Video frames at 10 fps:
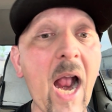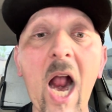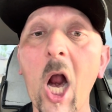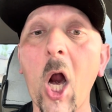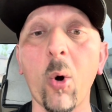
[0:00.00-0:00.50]

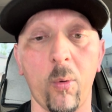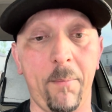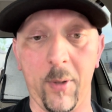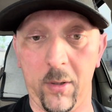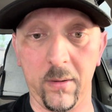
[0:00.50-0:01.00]

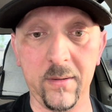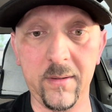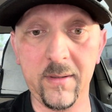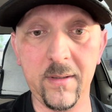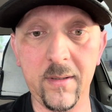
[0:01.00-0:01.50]
terrible,
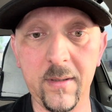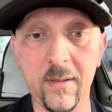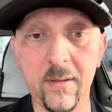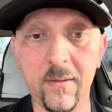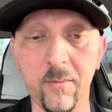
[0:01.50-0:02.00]

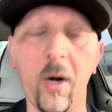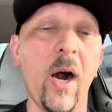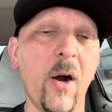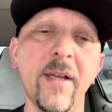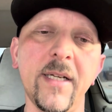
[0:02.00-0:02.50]
well,
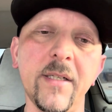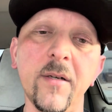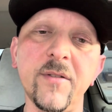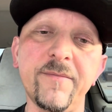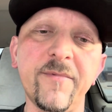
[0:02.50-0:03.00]
our hitting
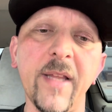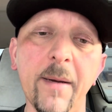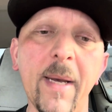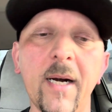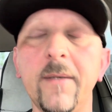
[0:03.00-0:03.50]
coach for
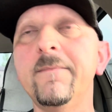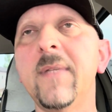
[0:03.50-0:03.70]
that matter,